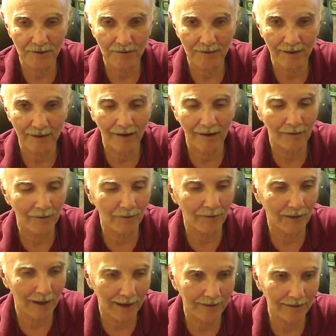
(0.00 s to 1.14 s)
A whole
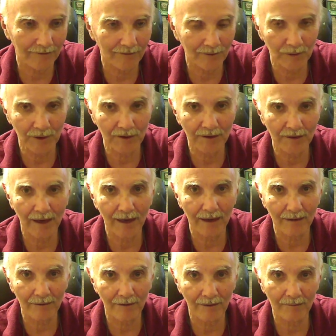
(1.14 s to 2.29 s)
lot of them are not
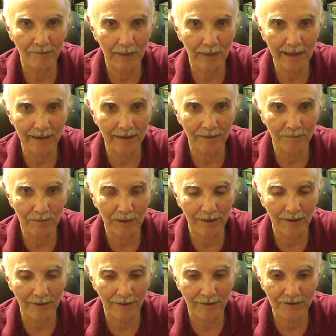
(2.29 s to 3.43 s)
on backup
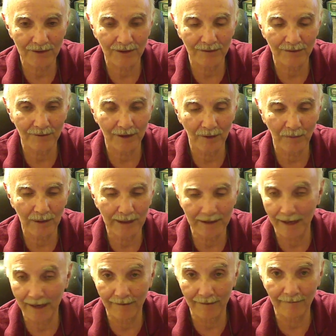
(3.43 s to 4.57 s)
power, so they'll be
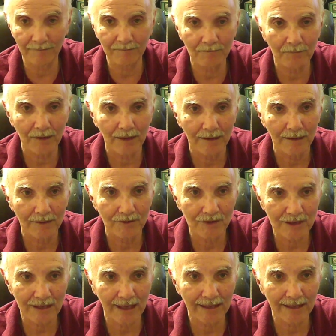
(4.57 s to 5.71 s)
down, just
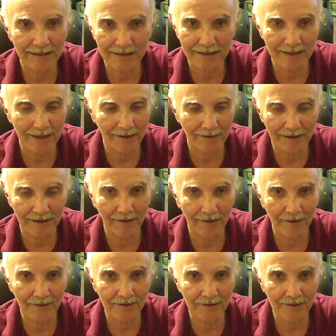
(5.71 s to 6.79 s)
like the cell towers.